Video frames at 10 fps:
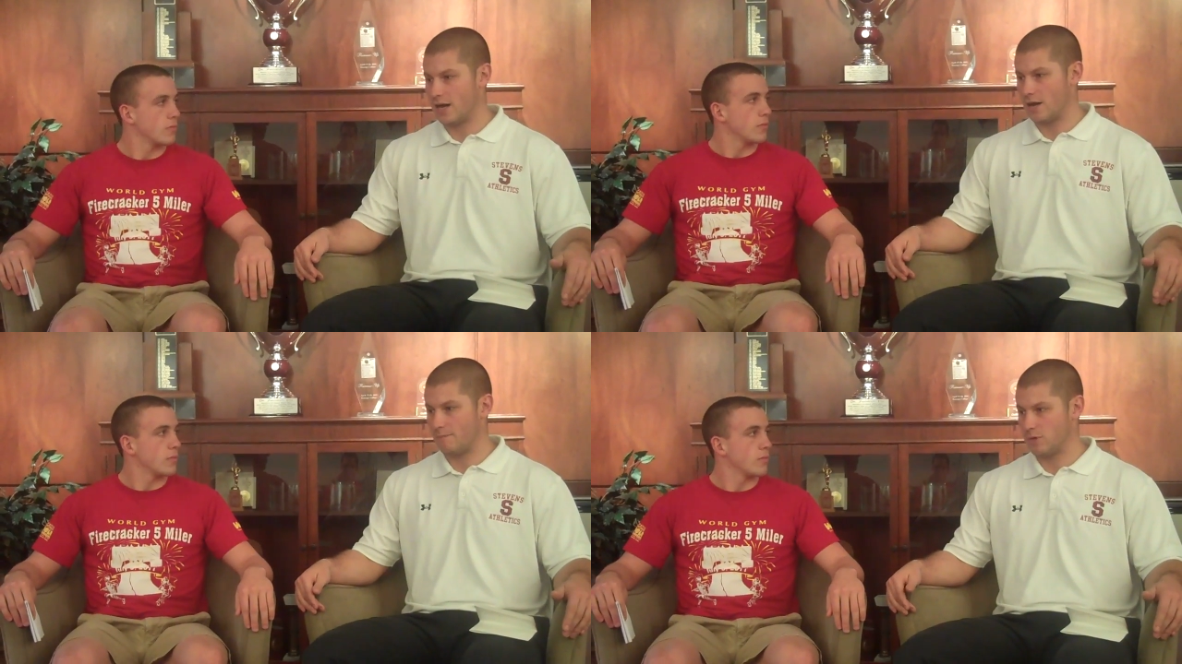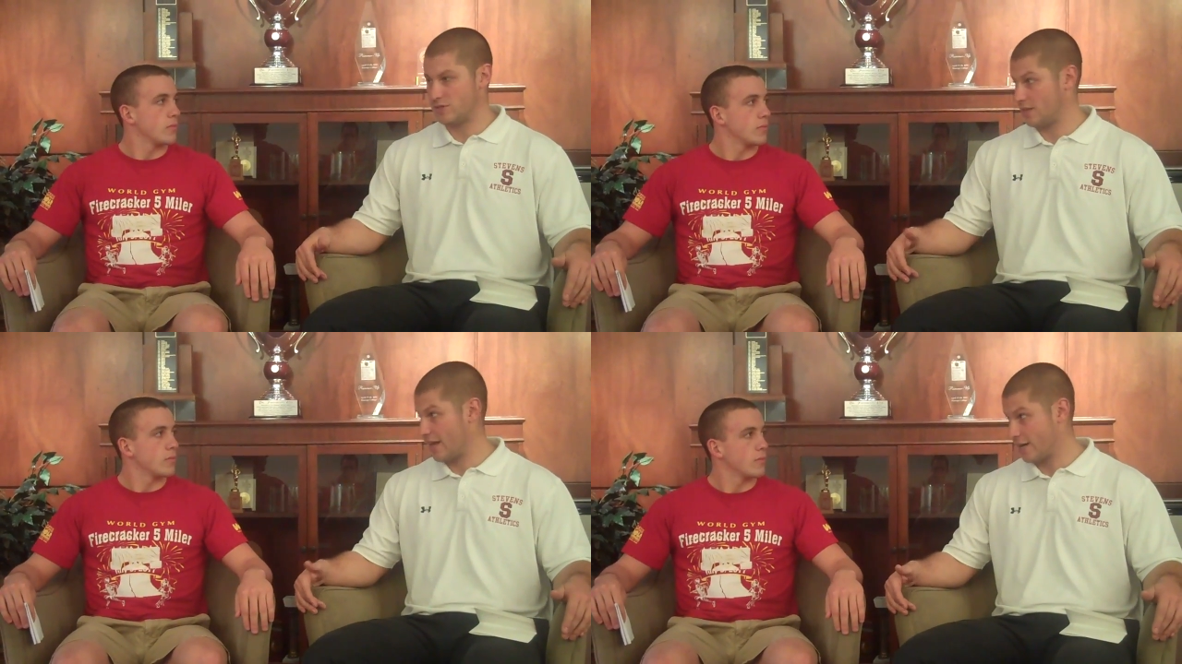Speaker 1: Um, you
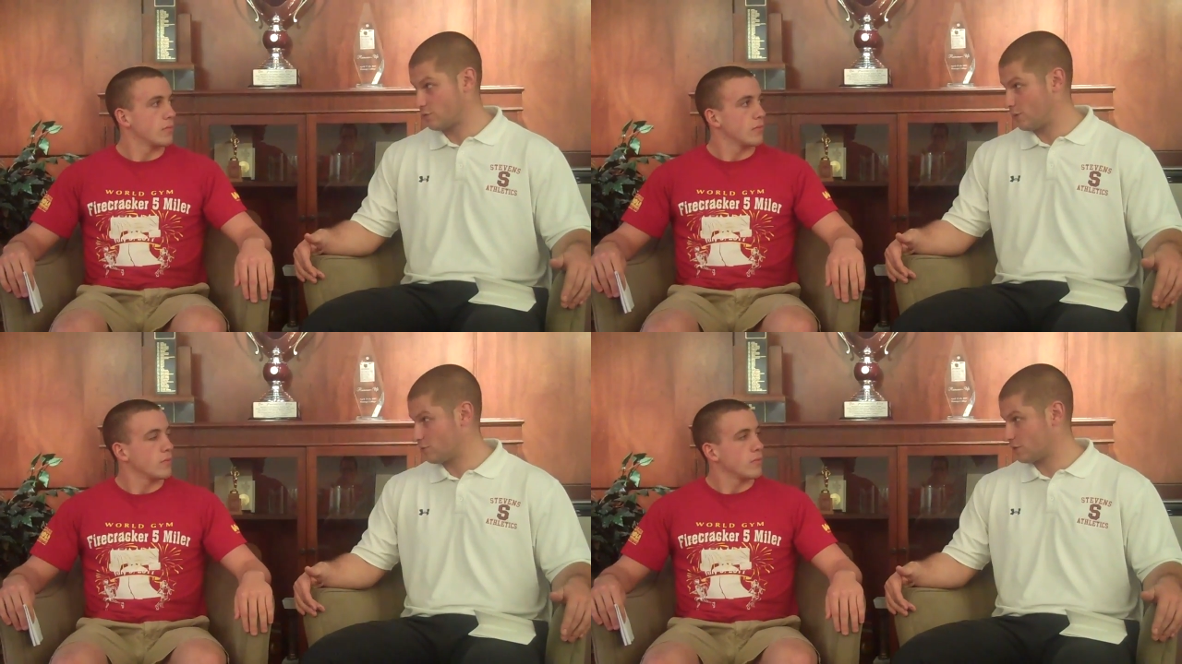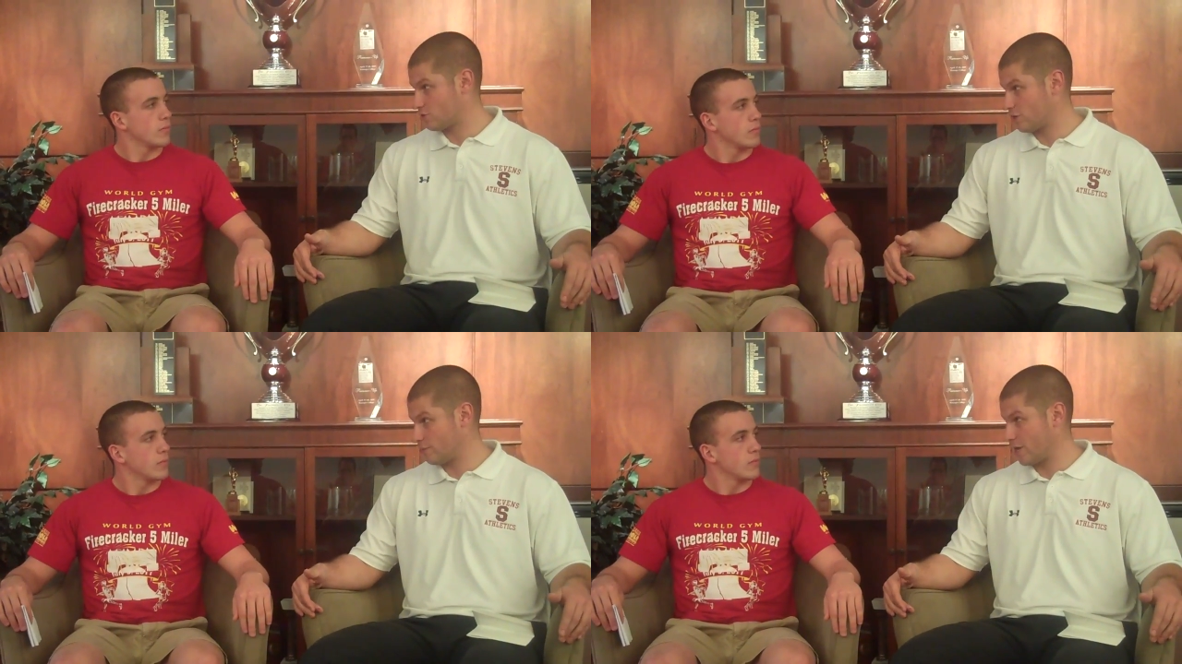said last week was
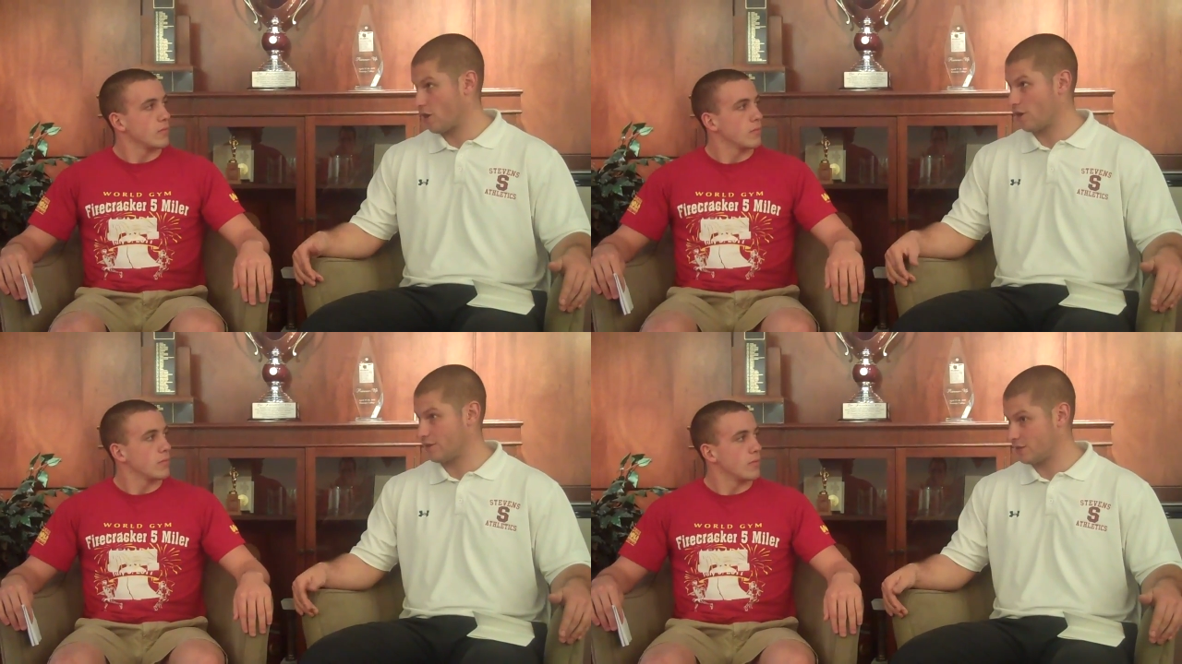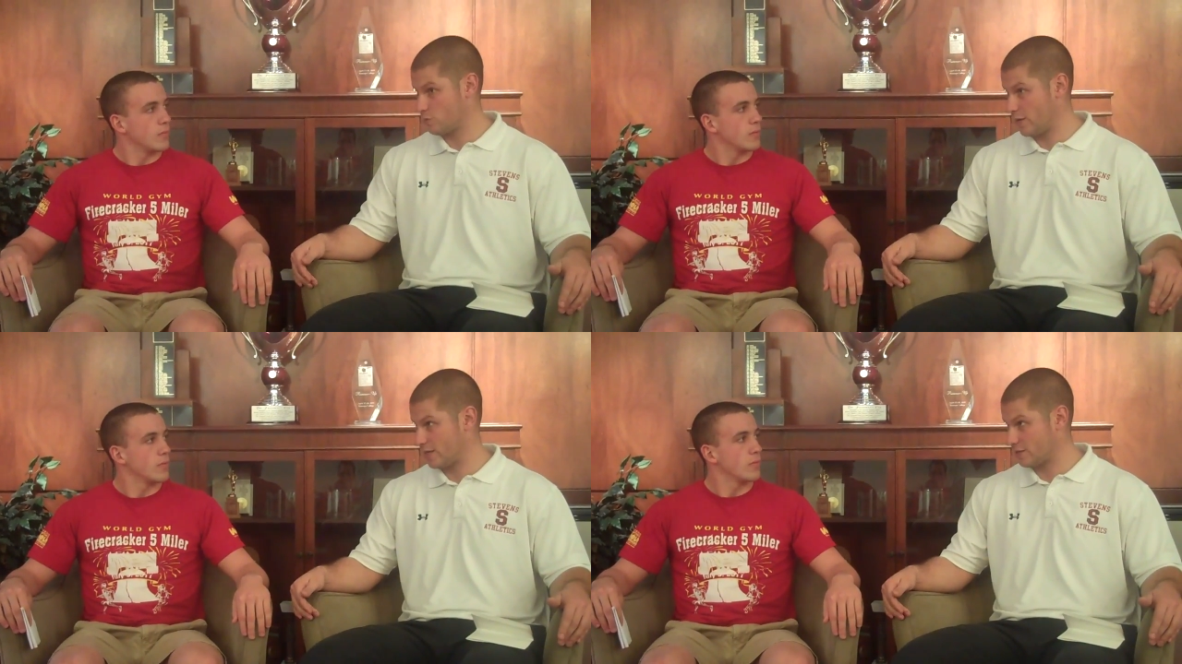extremely hard,
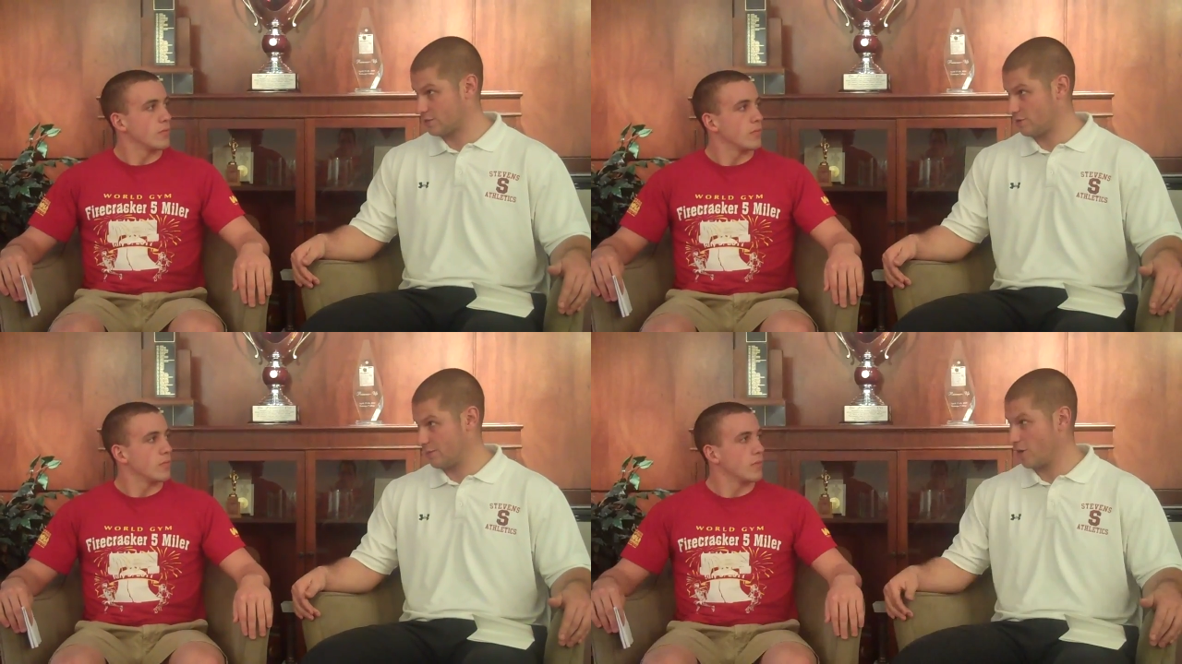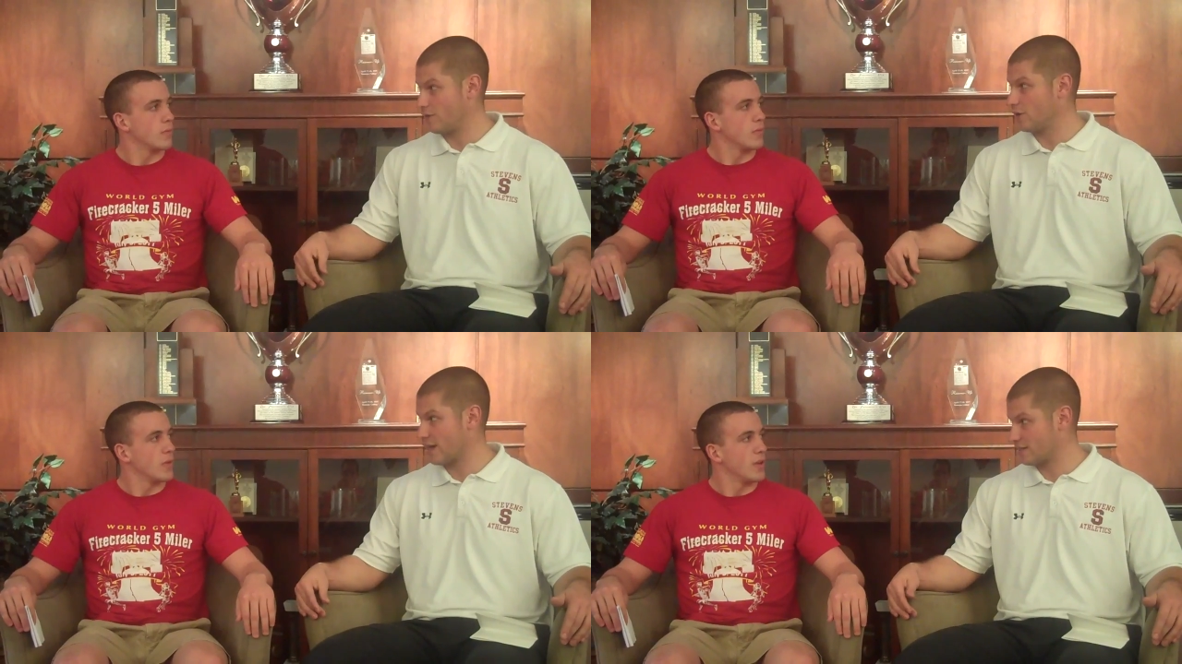this week is extremely
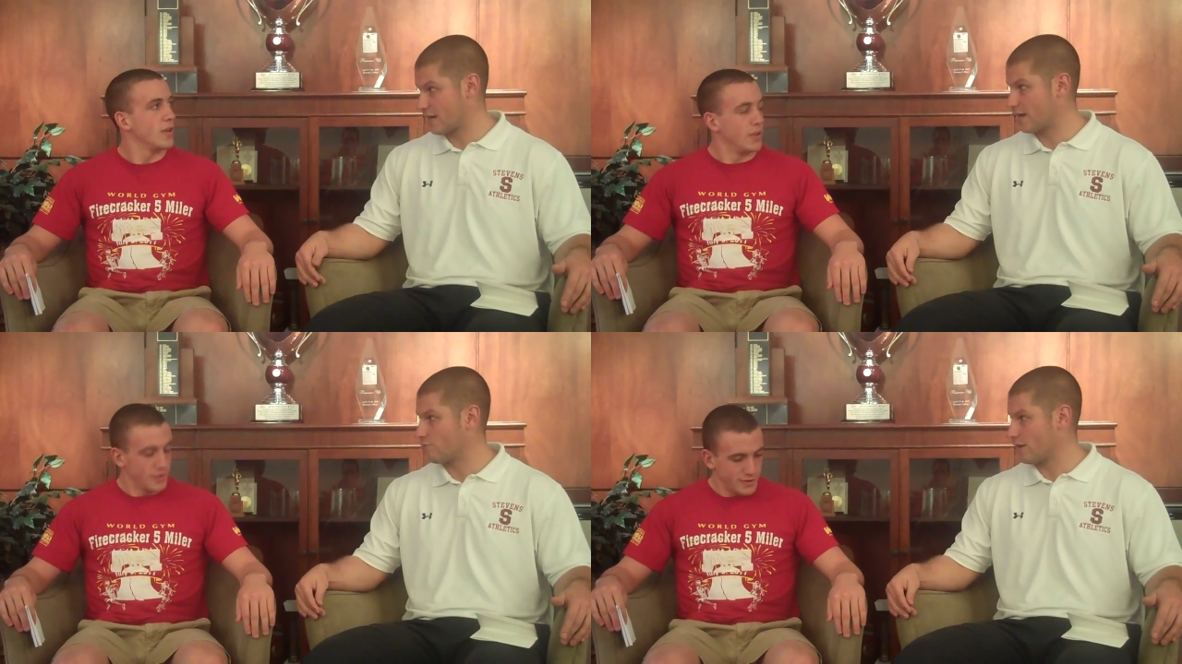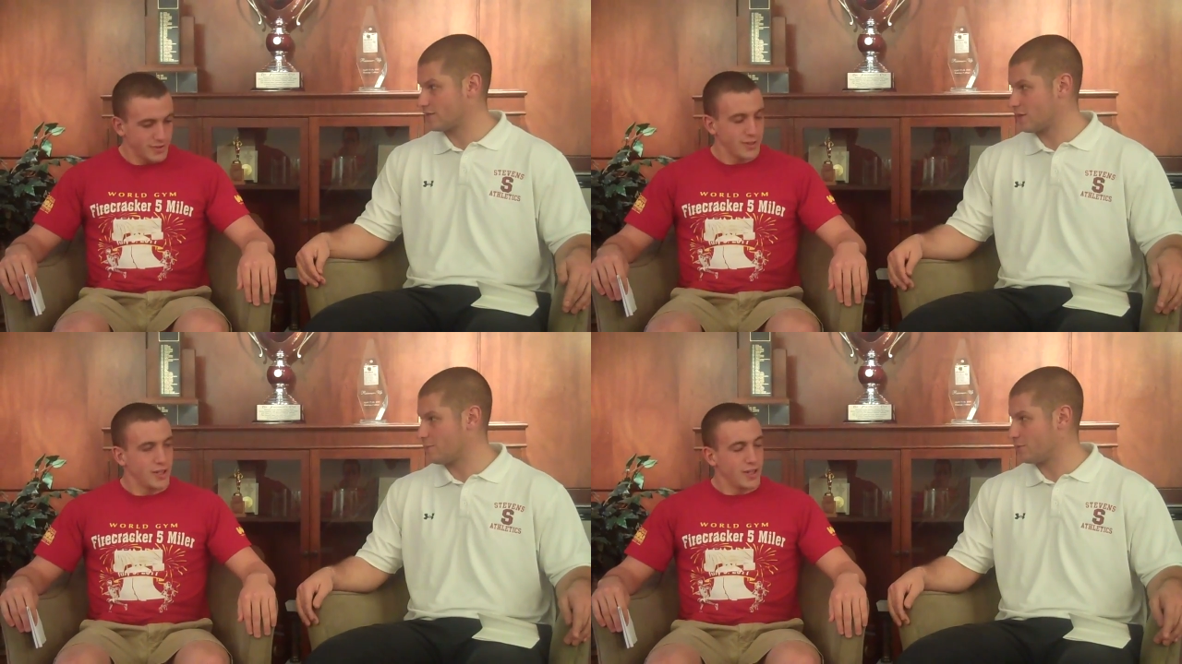hard, and you guys kind of
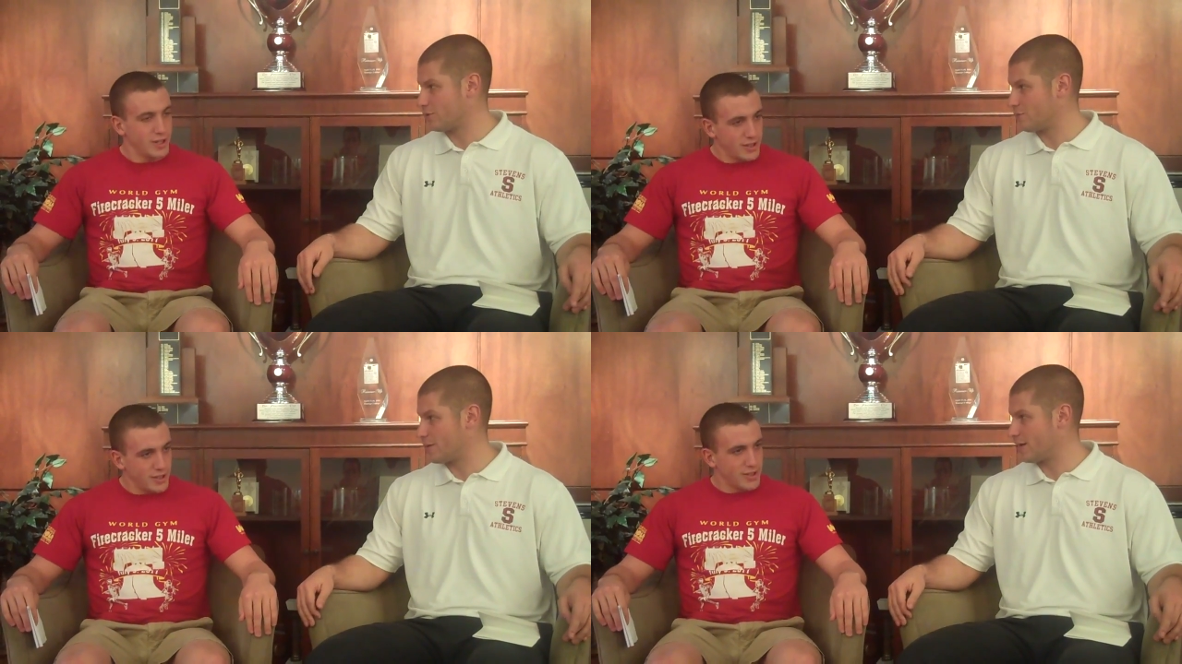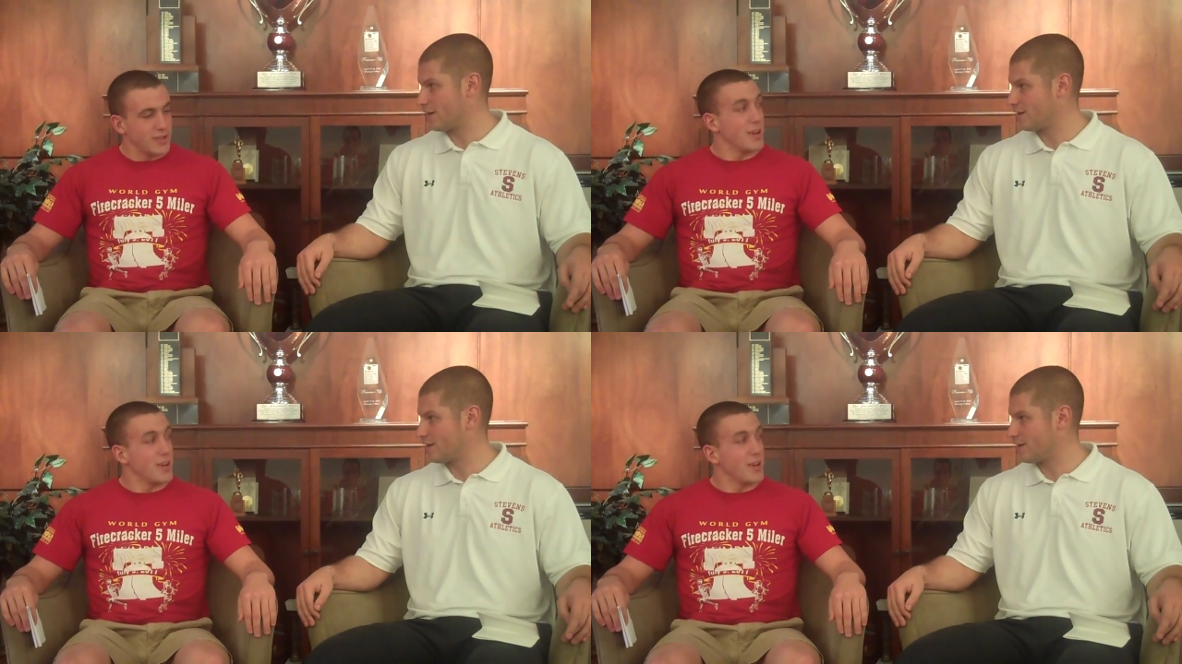rest up a little bit.